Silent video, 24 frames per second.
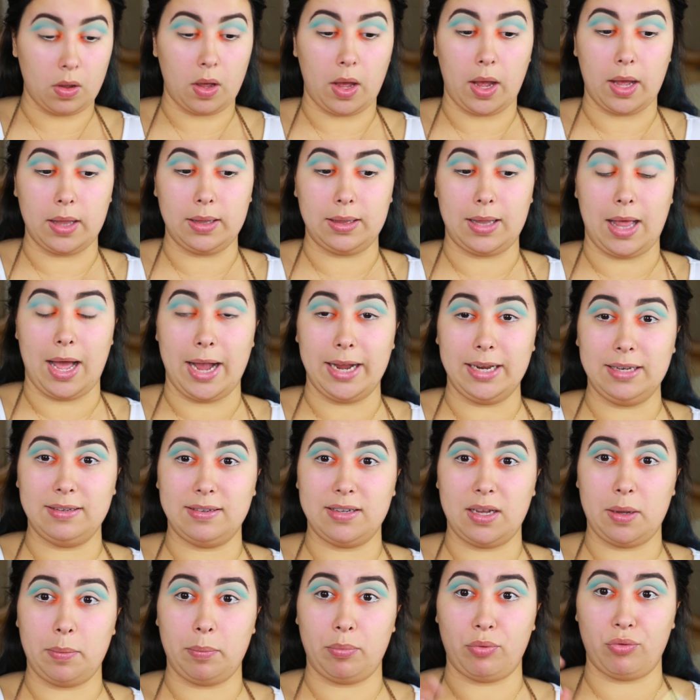I
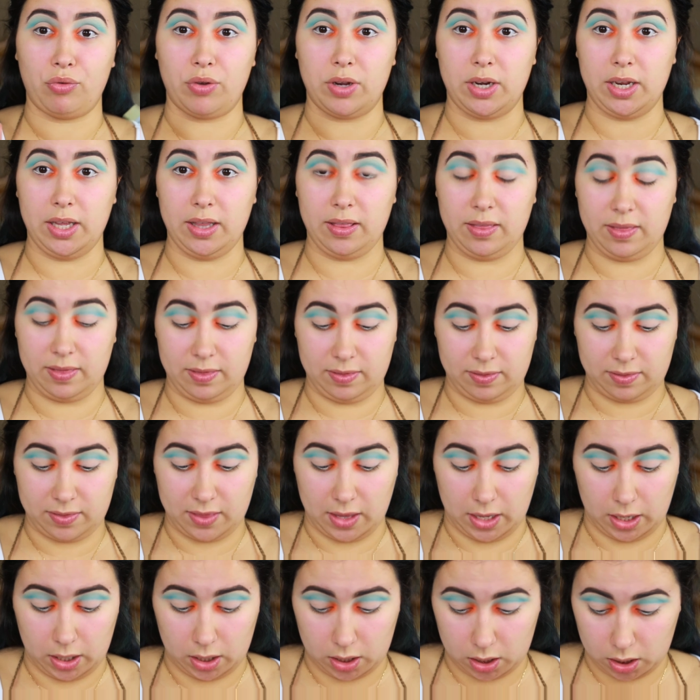lined it pretty
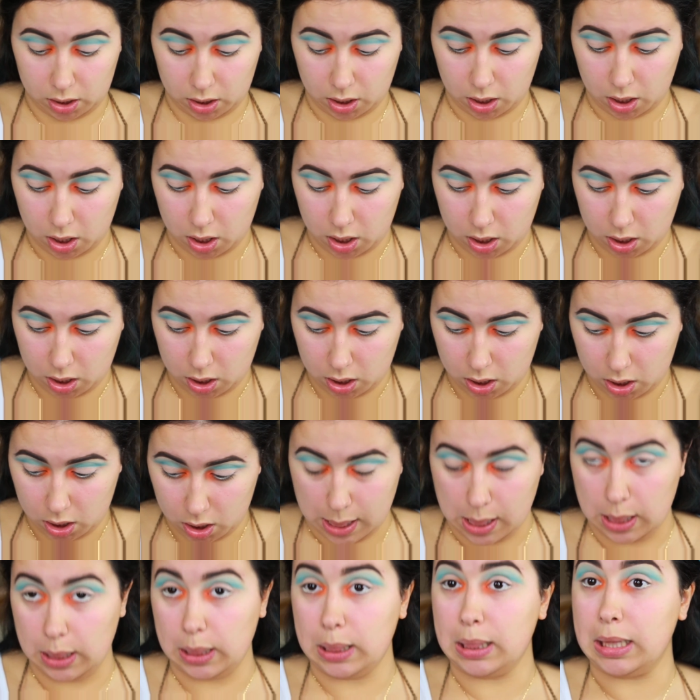
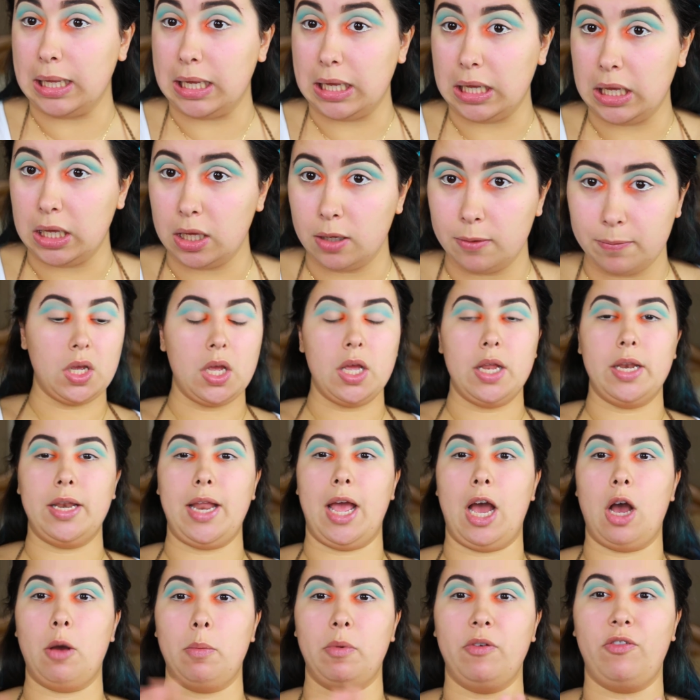thickly.
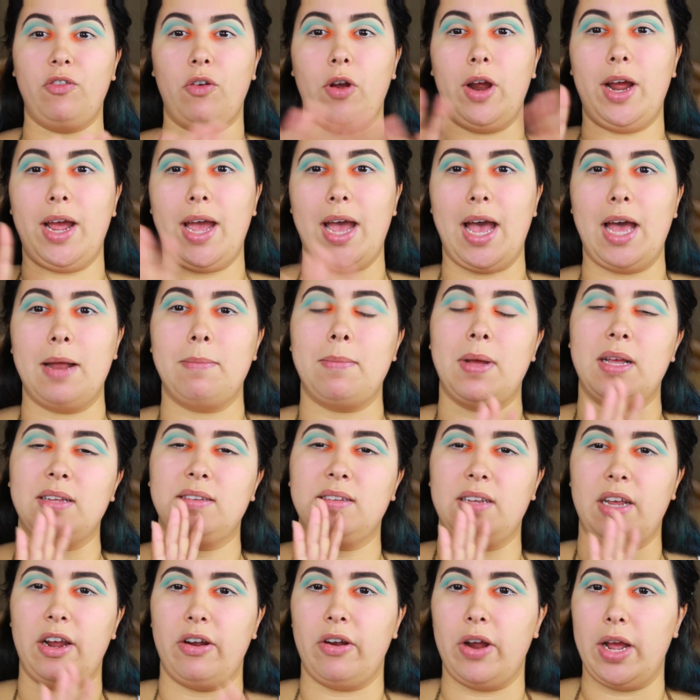Now, before I add
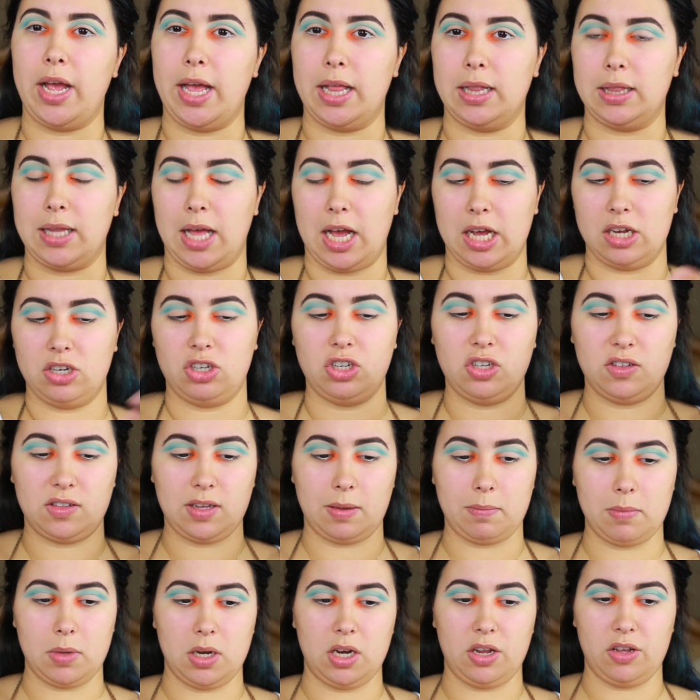mascara and lashes,
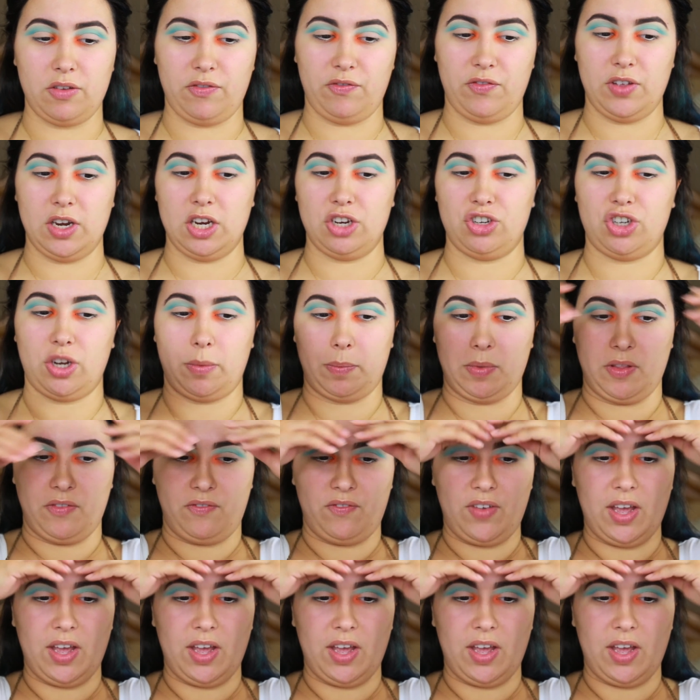I'm gonna finish up the